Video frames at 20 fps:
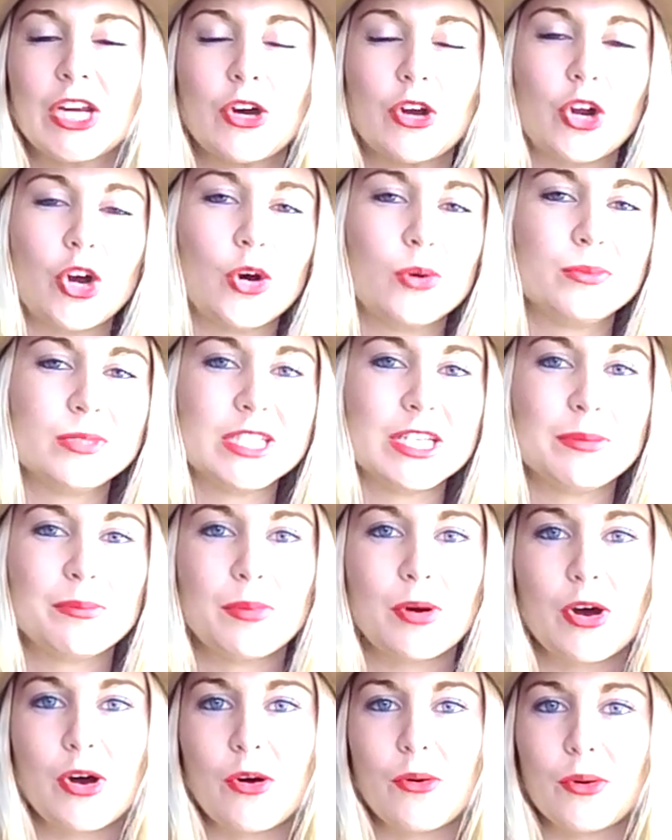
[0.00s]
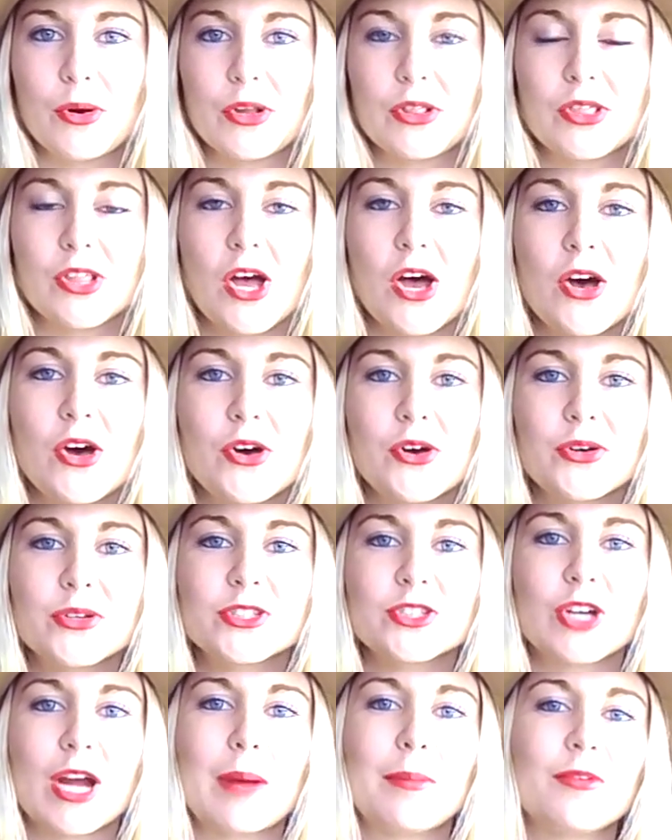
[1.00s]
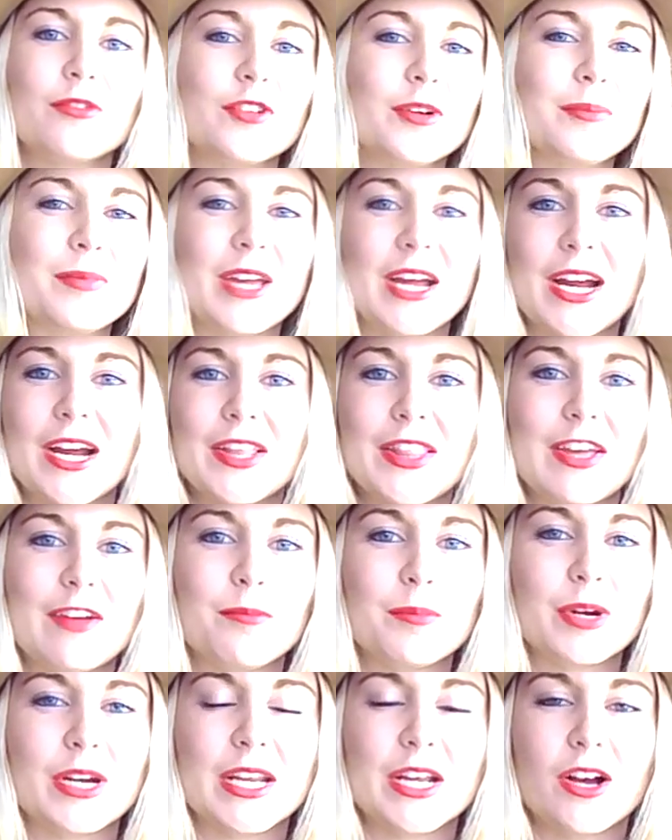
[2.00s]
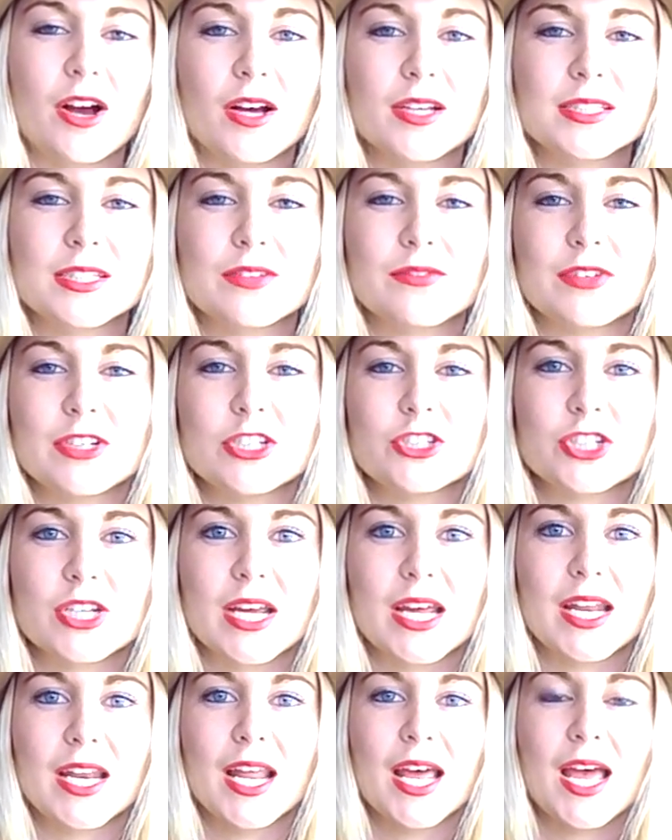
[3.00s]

go to Home Depot or Lowe's, grab it from there. They have pretty cost efficient